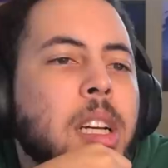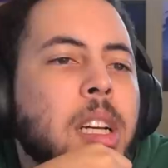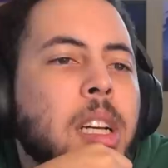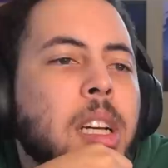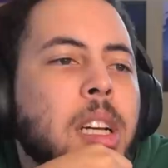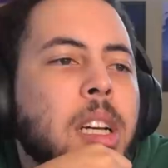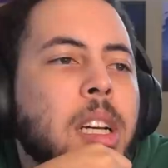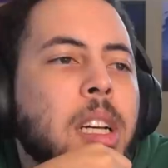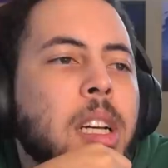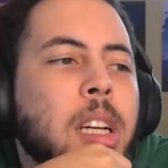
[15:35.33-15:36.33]

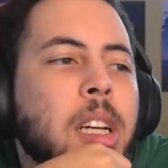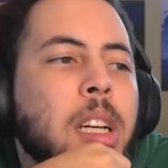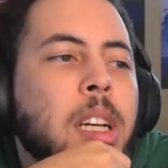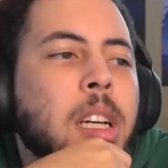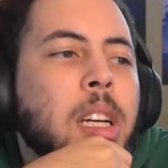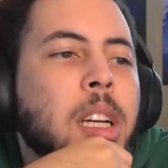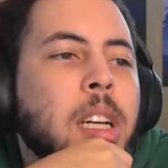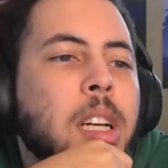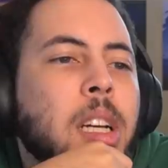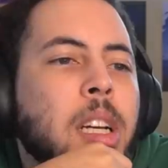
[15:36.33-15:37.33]

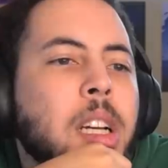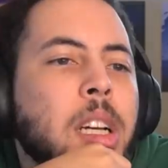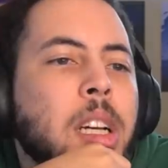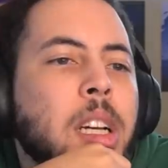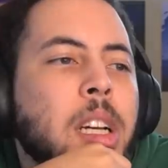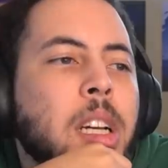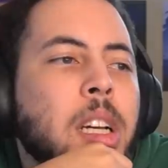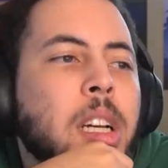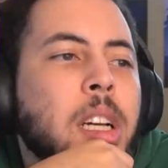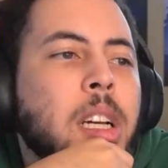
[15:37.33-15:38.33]

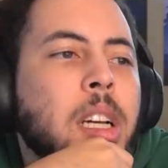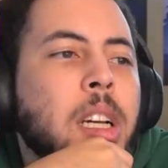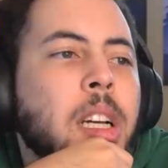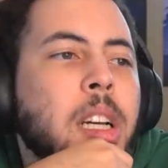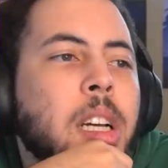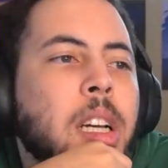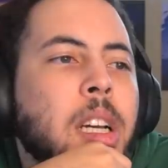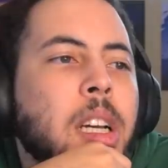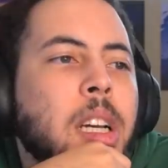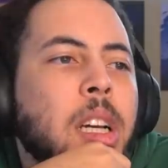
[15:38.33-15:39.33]

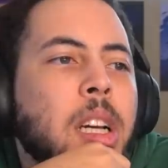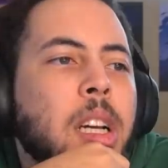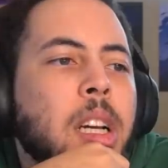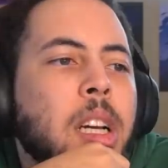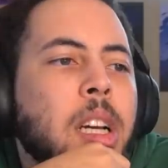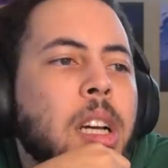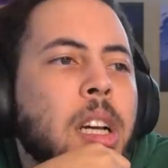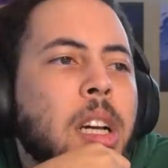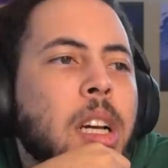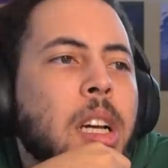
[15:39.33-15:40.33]

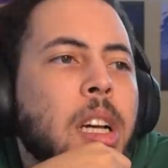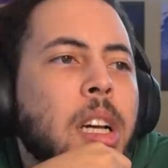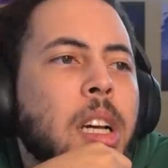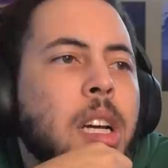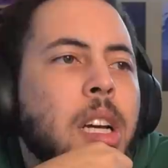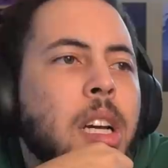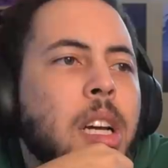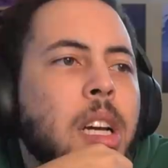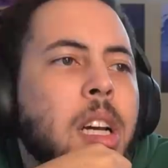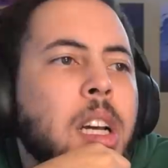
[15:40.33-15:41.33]

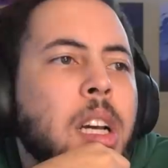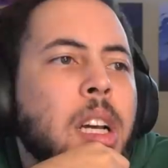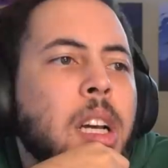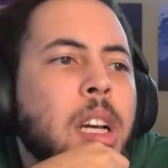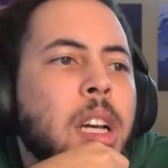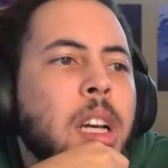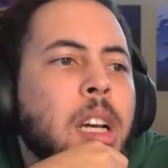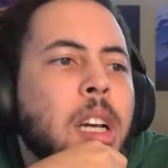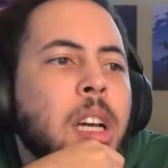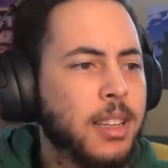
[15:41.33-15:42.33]

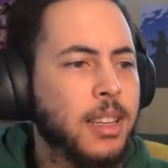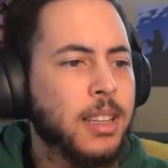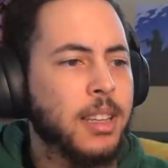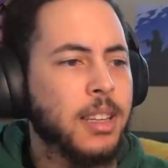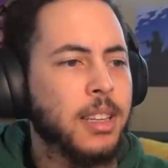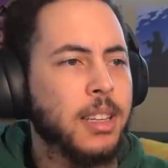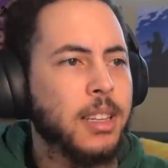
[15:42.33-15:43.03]
(no one is talking)